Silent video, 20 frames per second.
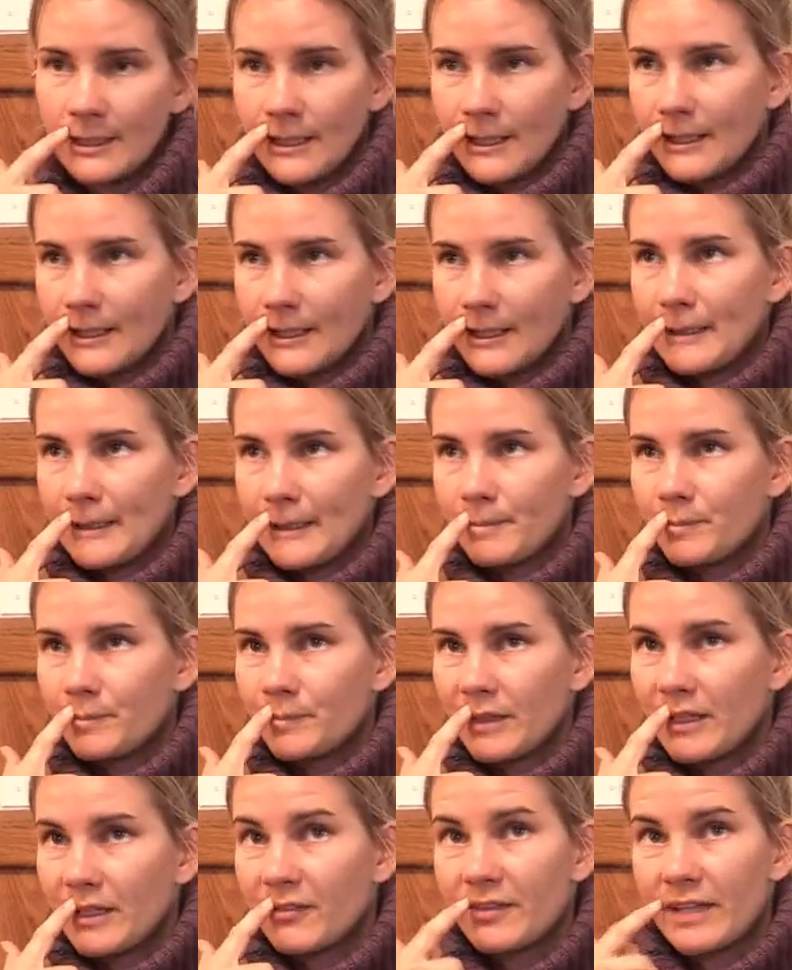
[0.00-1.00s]

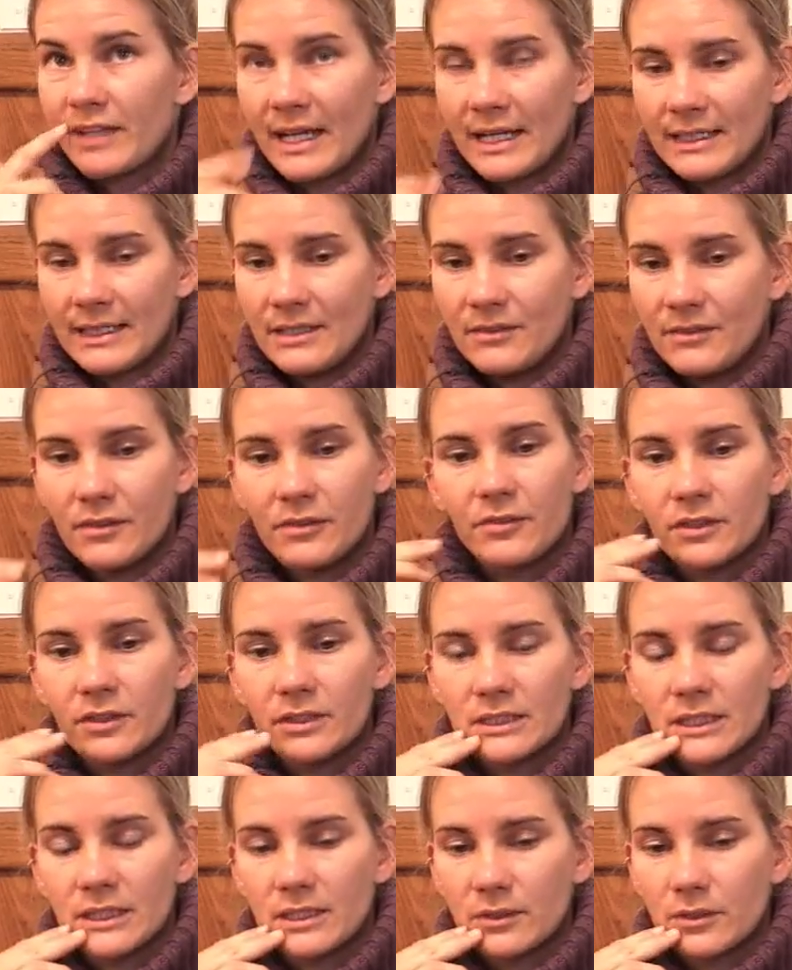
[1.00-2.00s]
If that even feels
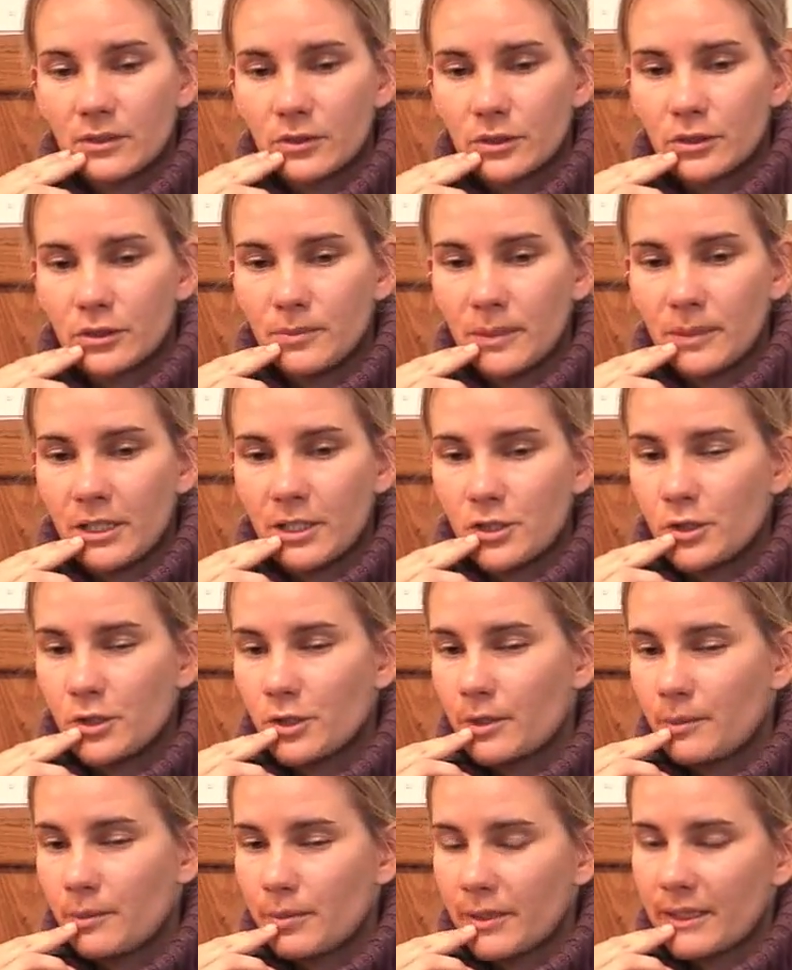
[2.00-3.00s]
like a little too much, you could
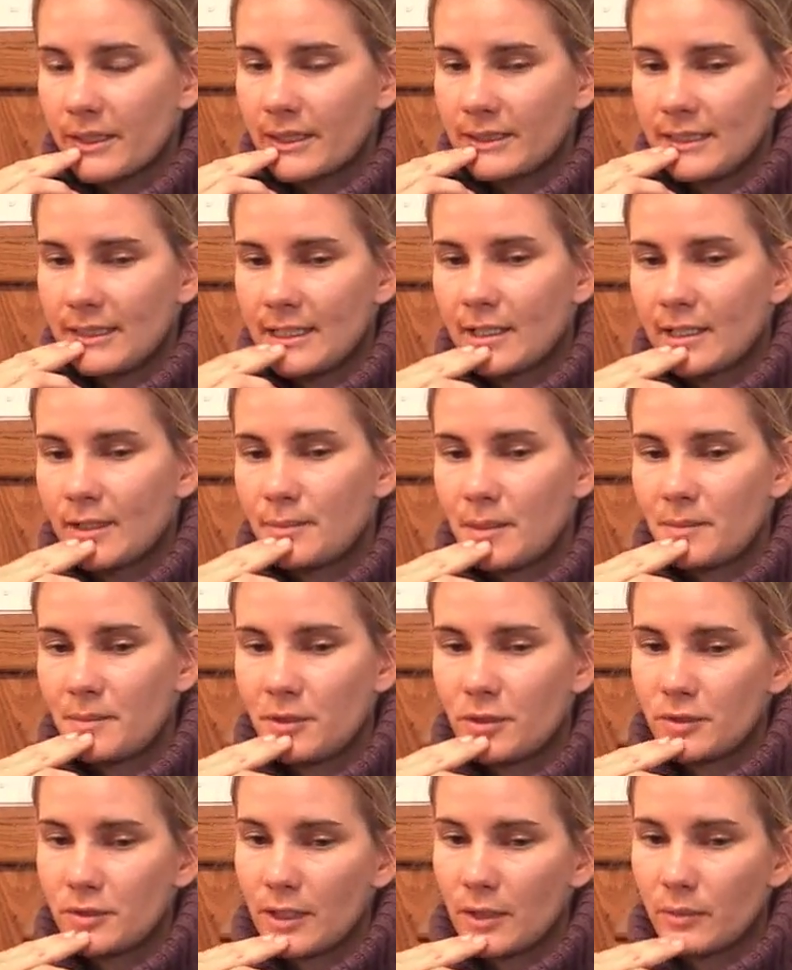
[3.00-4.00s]
break it down and maybe
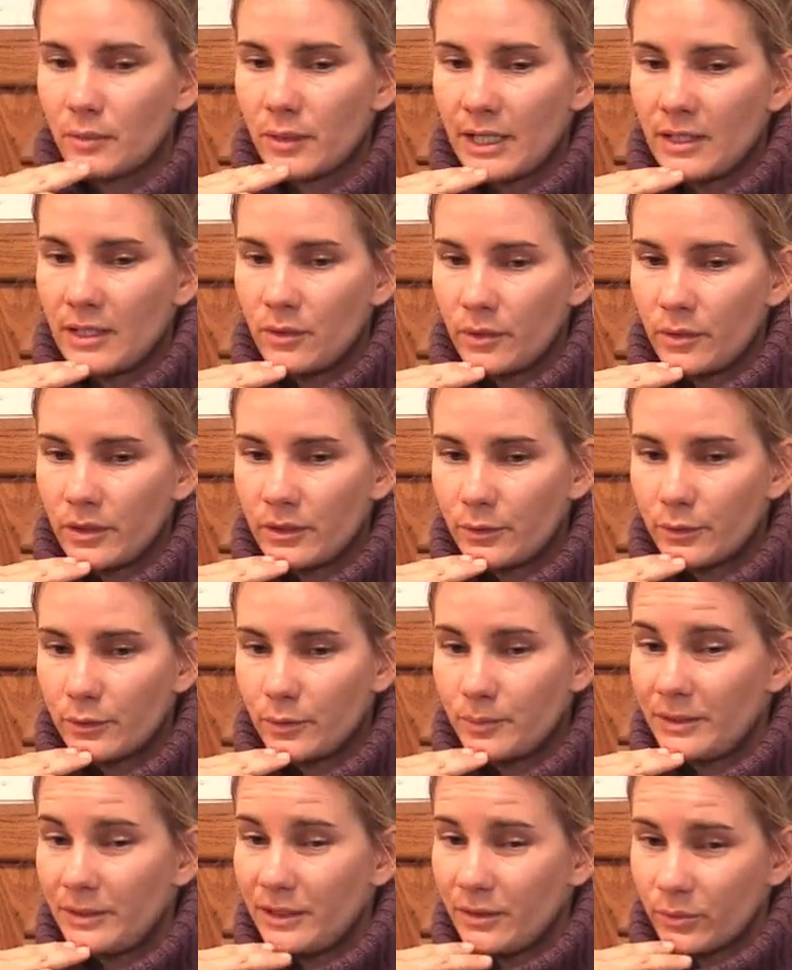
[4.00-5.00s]
try riding with the group
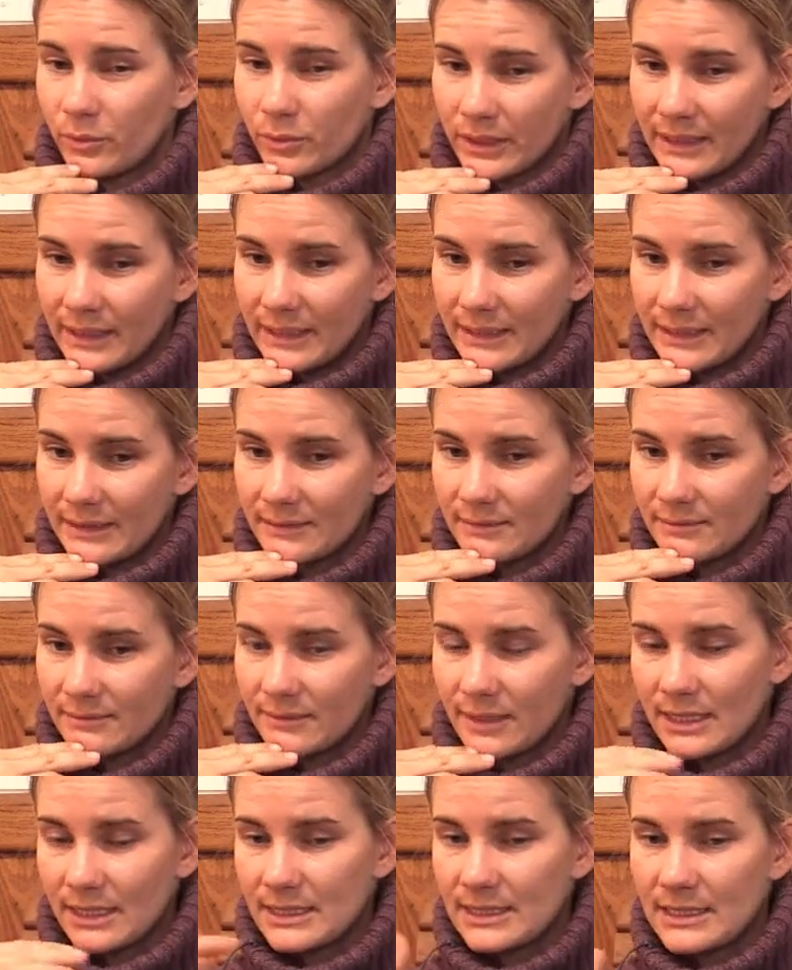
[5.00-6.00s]
in the arena
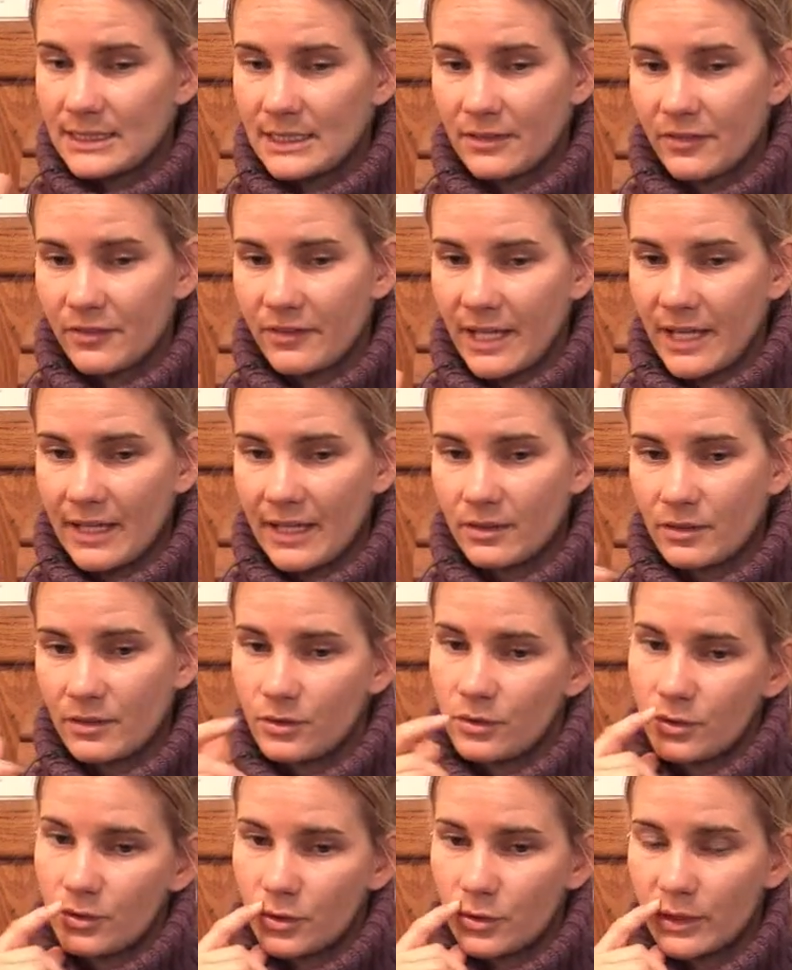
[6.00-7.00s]
and see if that
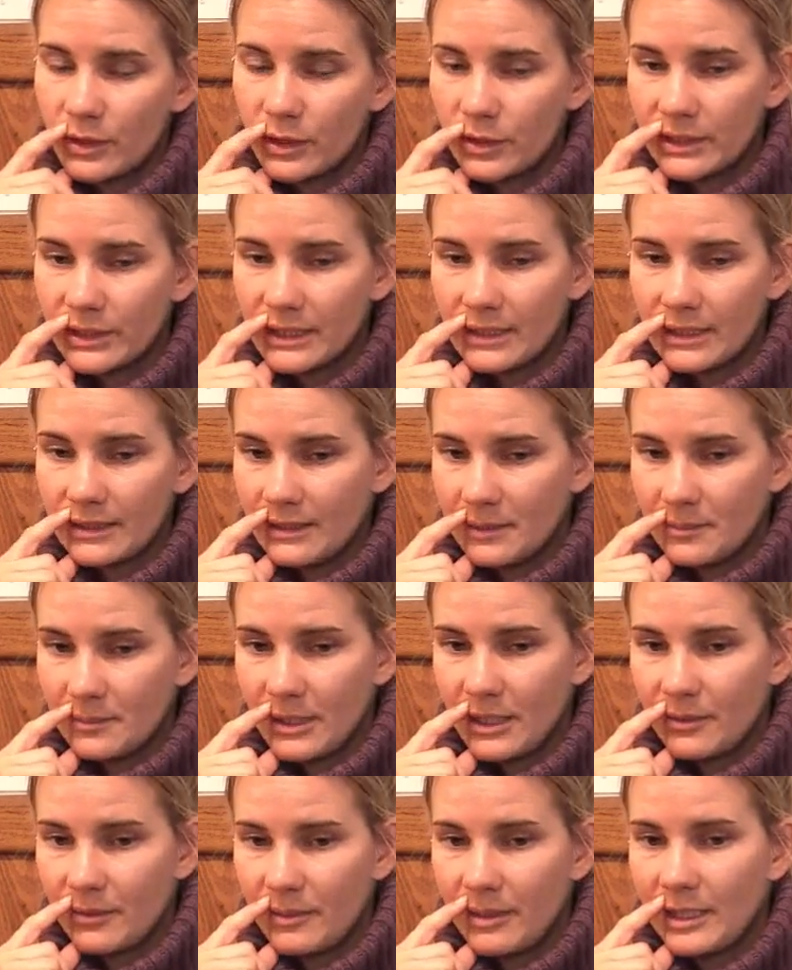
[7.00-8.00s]
triggers it. It may
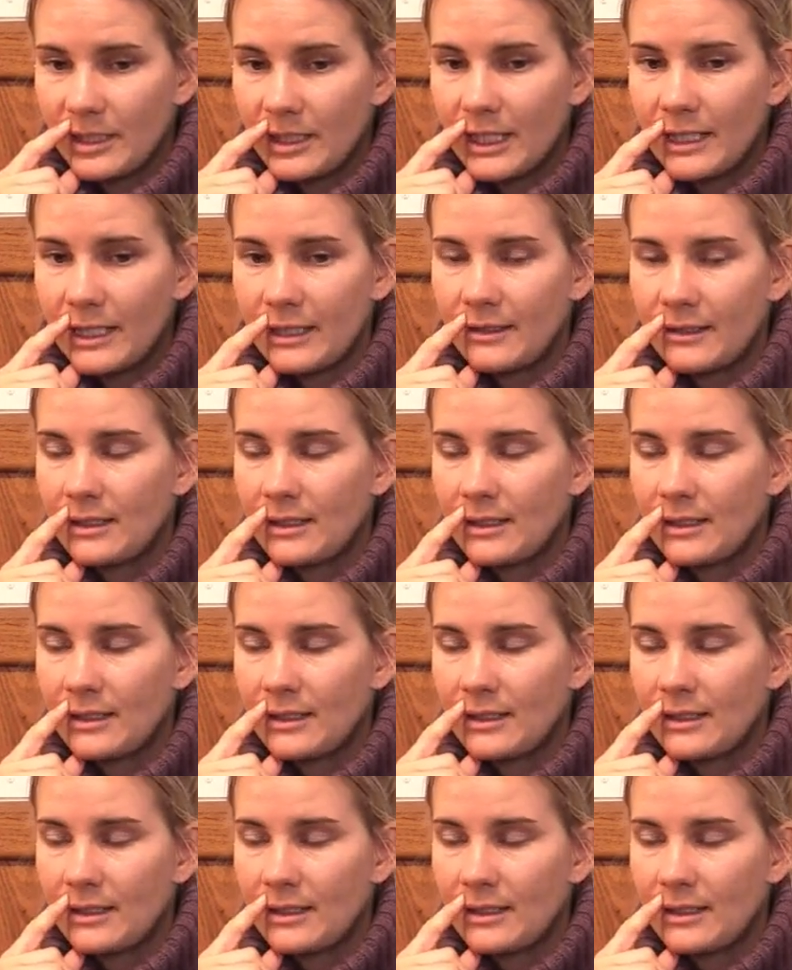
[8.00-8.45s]
or may not.